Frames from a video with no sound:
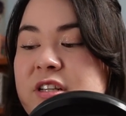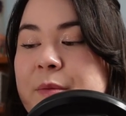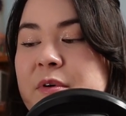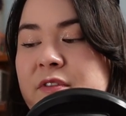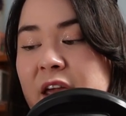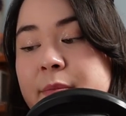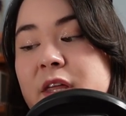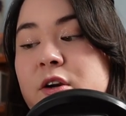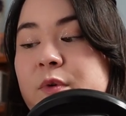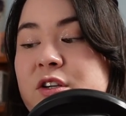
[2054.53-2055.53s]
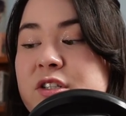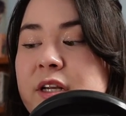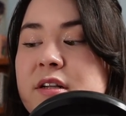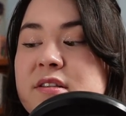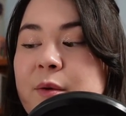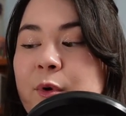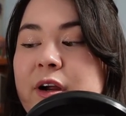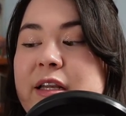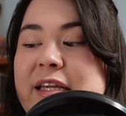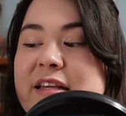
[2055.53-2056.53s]
type of game that originated somewhere
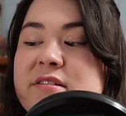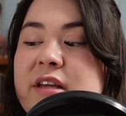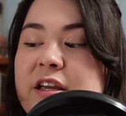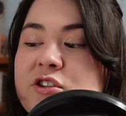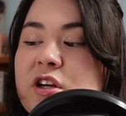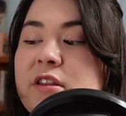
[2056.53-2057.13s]
in East Asia,